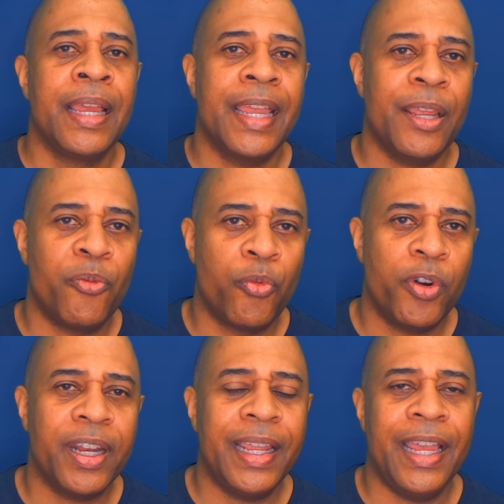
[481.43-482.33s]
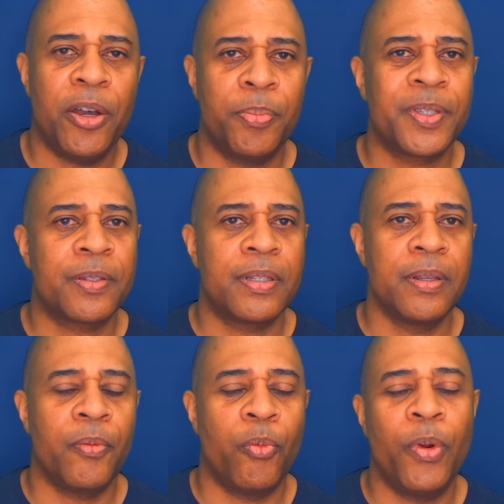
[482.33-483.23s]
it really helps
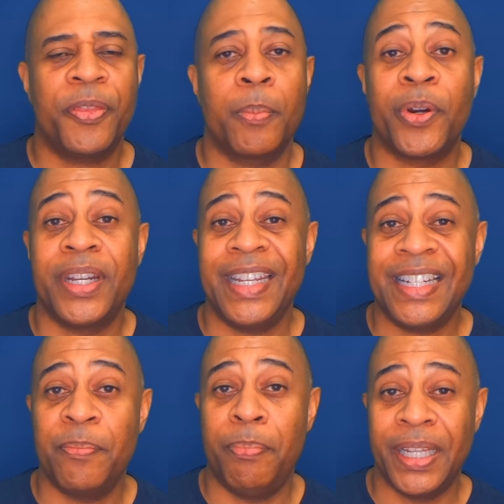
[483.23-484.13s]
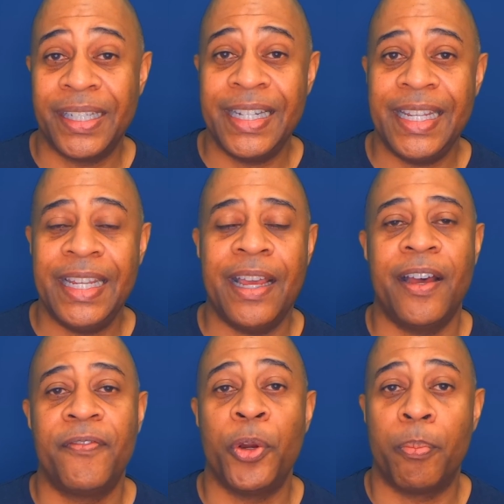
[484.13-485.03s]
with the predictability
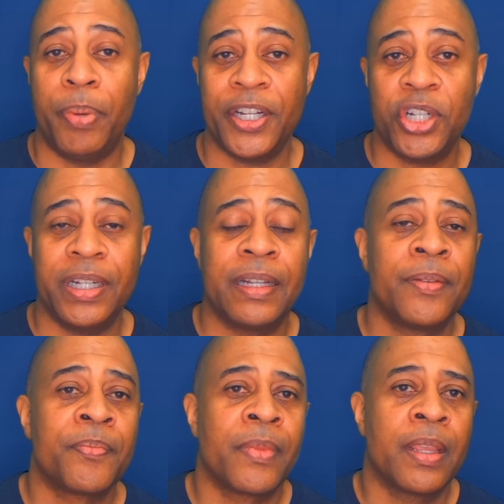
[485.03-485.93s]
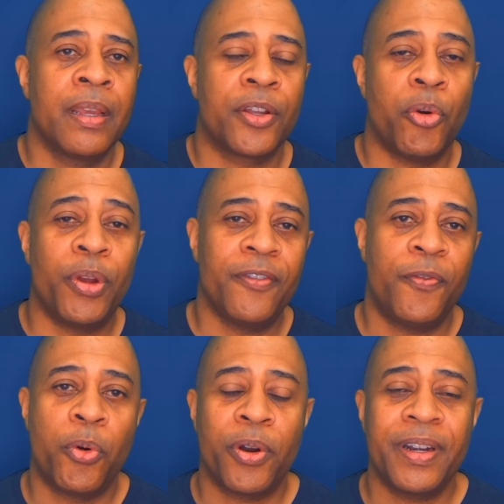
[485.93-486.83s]
of your budget going
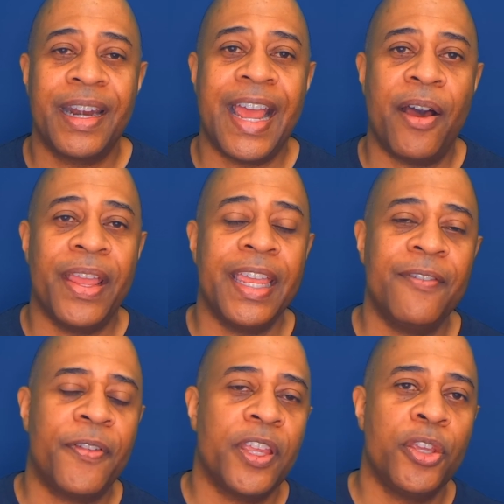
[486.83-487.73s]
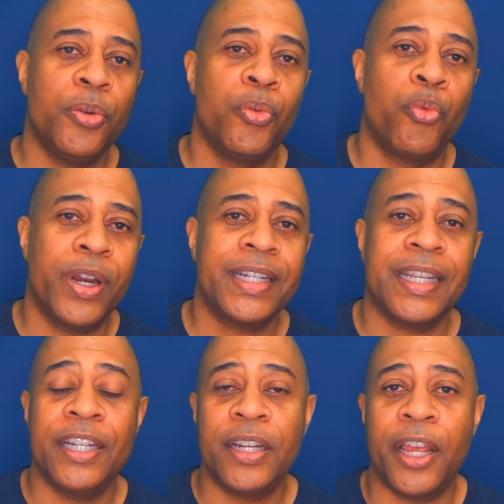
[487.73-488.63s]
forward. Now, if you rent
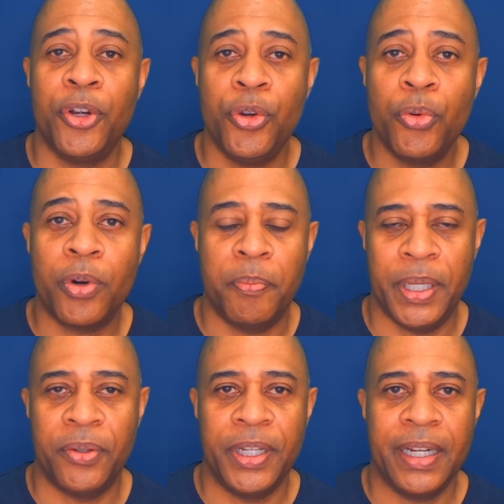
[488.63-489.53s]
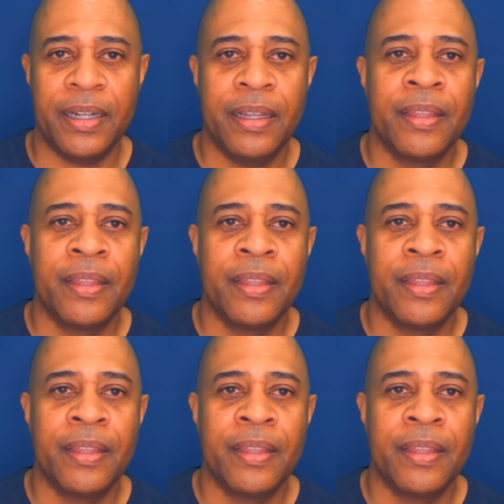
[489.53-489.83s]
in a newer building,